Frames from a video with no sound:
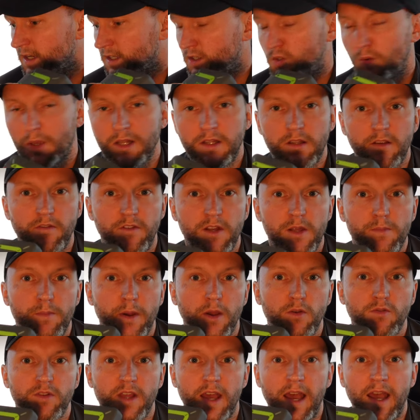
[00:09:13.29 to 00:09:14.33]

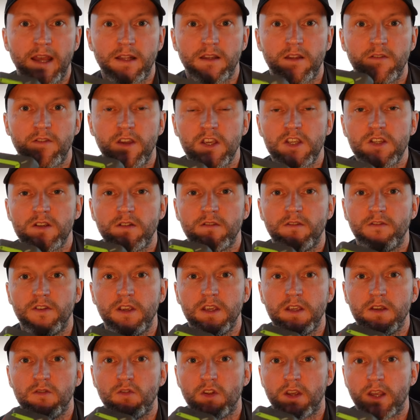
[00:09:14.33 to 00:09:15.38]
£23 activation
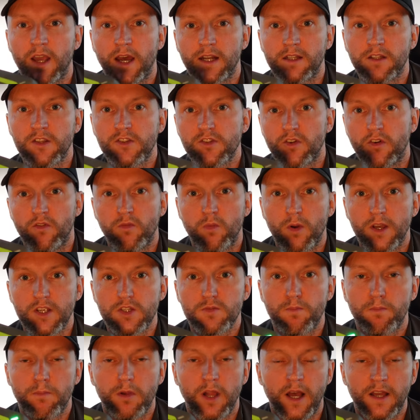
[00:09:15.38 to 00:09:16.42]
fee regardless of
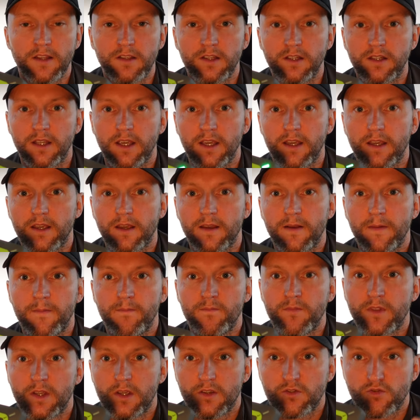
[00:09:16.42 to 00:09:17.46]
which plan you take.
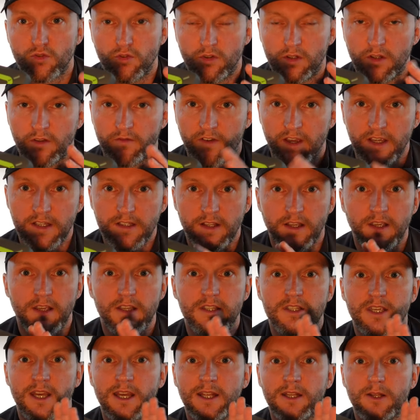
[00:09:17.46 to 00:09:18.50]
So the device, like I
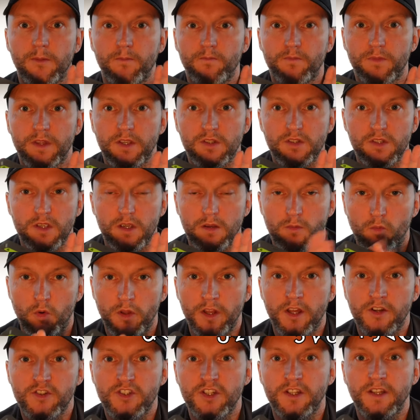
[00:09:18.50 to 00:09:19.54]
said, is
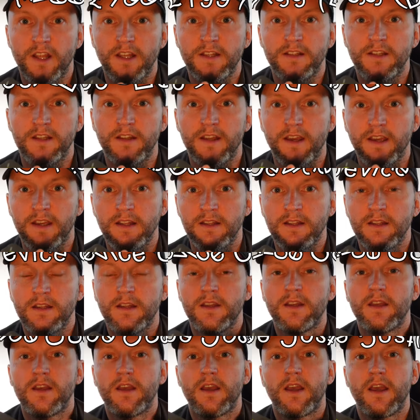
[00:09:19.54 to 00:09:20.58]
£199.
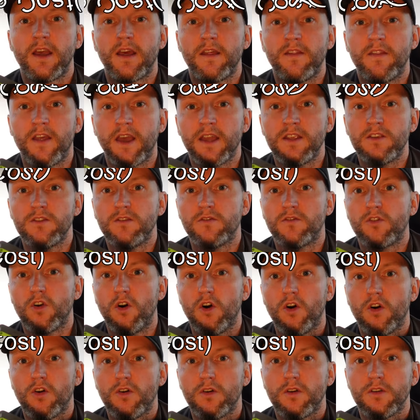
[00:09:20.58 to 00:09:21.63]
Then you've
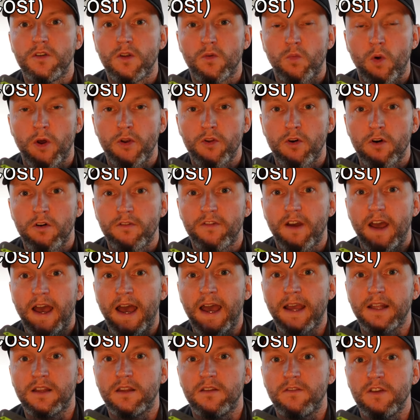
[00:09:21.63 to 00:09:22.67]
got your one-off
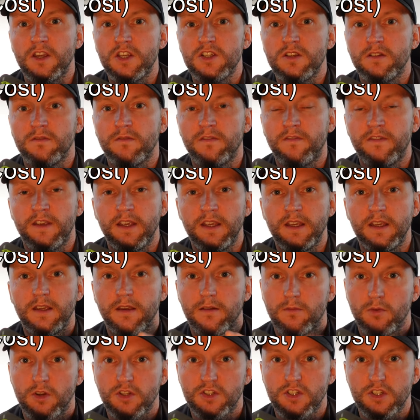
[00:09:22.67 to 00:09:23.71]
activation fee,
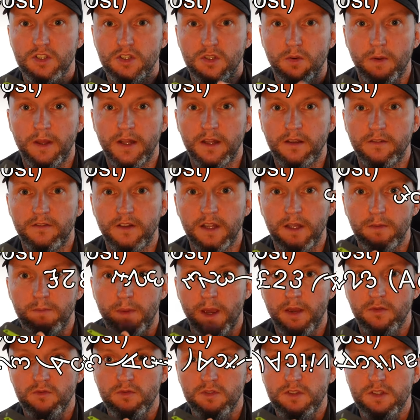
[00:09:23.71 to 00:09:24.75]
which is
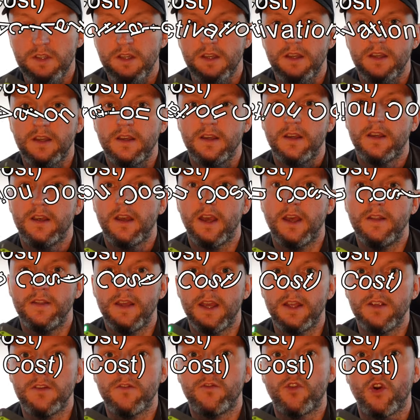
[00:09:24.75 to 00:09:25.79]
£23. And
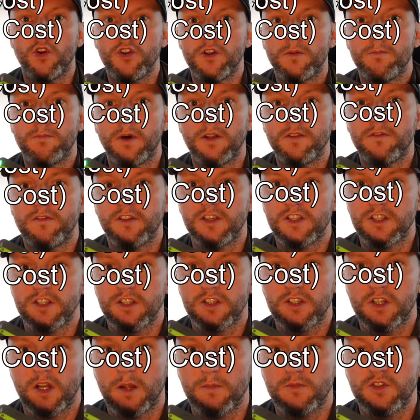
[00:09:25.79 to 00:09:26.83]
then you've got your monthly
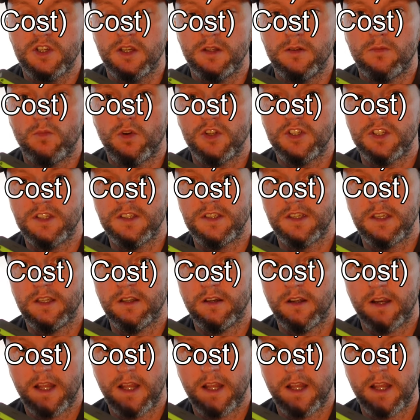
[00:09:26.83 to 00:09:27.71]
subscription, which is either